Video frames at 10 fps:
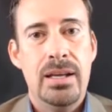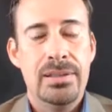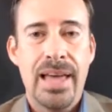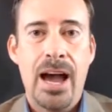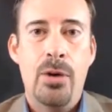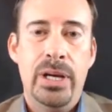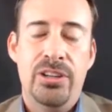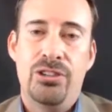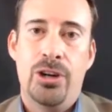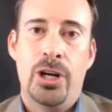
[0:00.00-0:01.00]

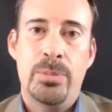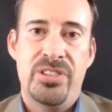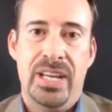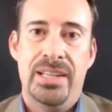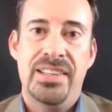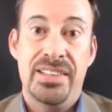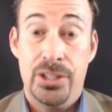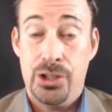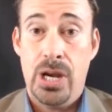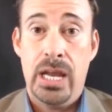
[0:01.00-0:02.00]
allowing circumstances
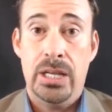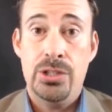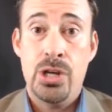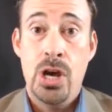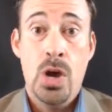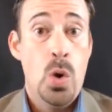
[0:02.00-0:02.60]
to change.